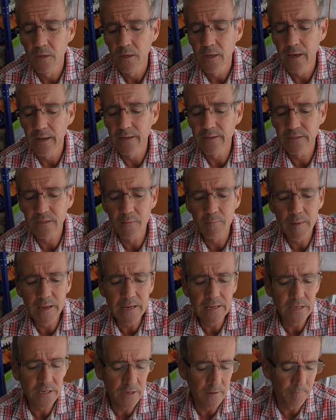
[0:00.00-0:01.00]
and it's the
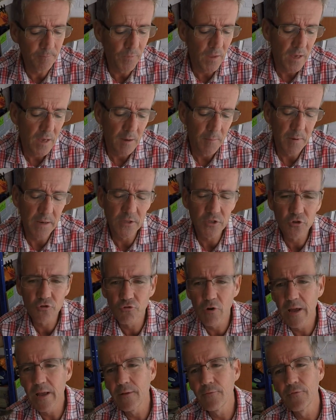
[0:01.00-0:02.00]
medium, but it's
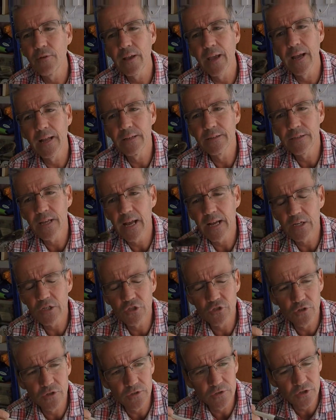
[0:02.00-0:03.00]
great for getting
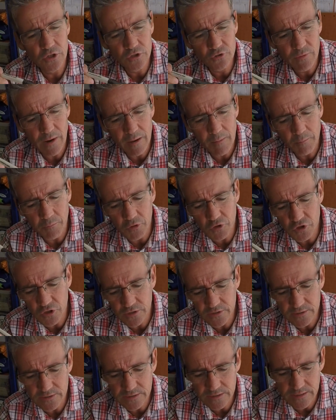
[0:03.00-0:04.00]
texture just around
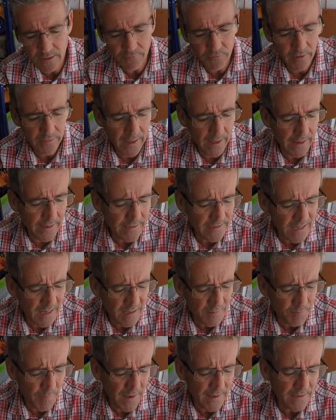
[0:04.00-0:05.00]
bushes and stuff like that. It's
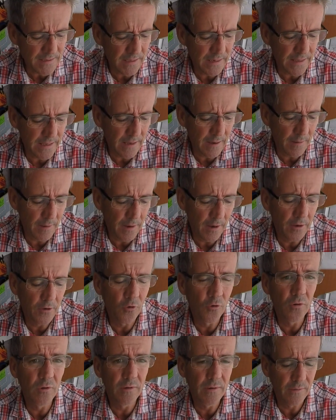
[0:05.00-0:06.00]
basically
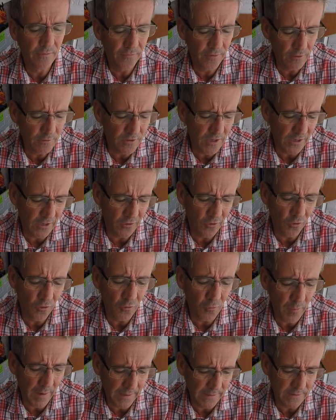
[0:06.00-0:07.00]
it feels like an
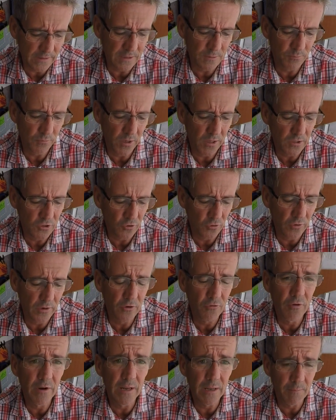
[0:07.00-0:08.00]
oil painter's brush or an
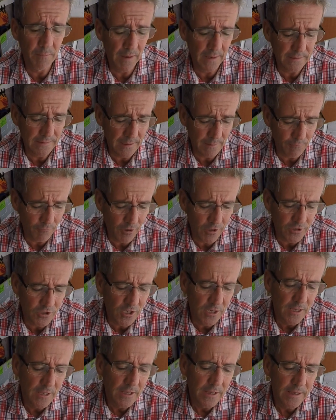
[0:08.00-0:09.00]
acrylic painting
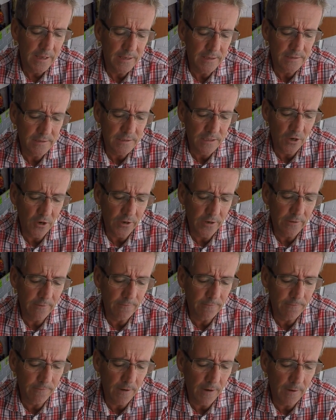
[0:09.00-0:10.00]
brush. It's kind
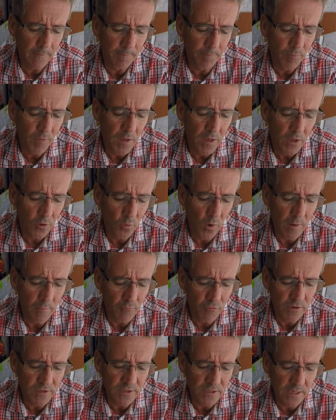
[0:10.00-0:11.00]
of quite
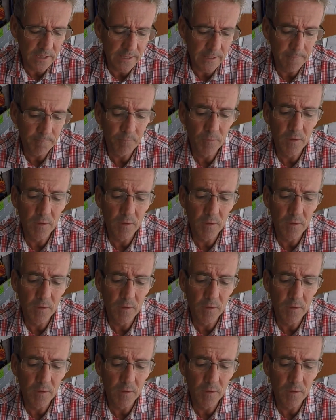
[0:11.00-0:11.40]
bristly,